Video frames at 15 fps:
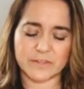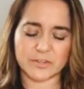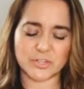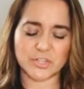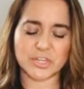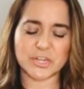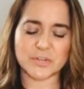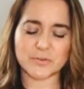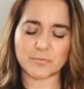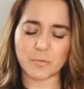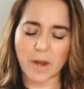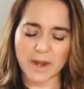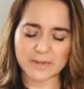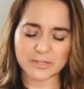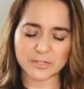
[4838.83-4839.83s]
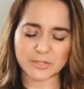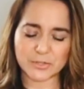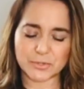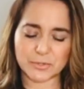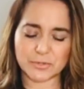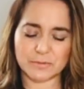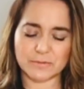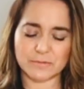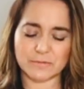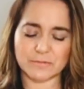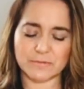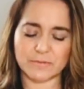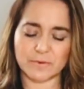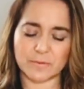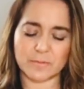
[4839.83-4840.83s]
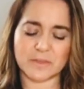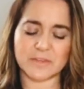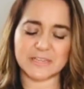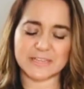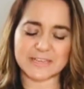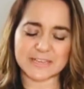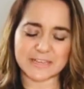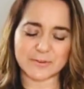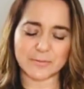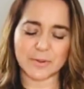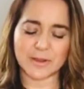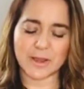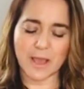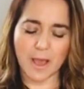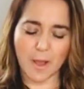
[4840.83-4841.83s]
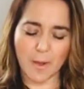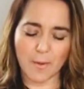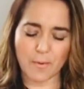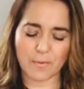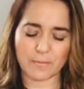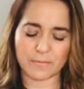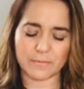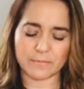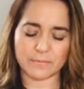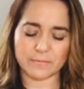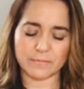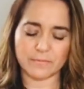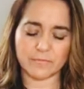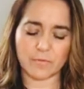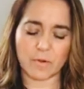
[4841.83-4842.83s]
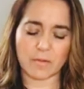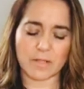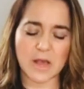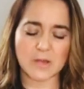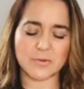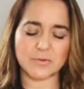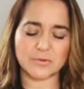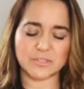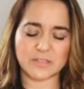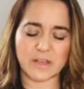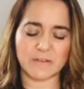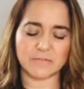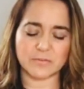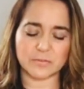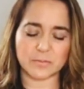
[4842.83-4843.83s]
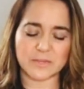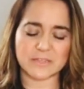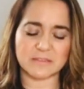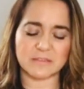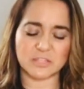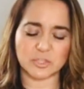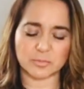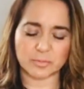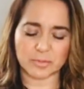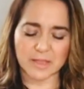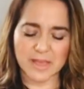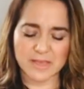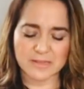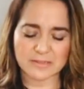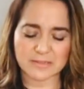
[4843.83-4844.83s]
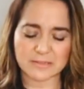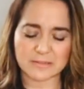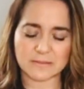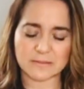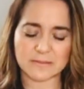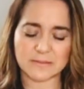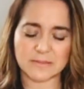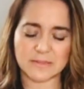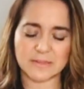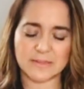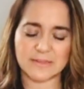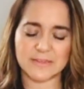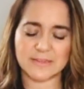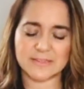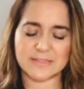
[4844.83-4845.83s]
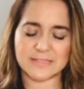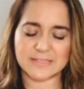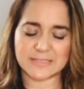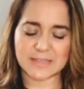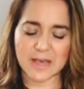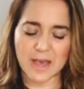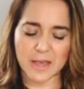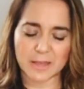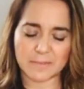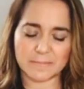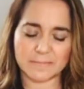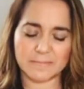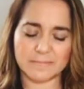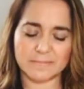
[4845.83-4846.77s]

are sharing gratitude for being here right now, for allowing yourself to be in this place at this time.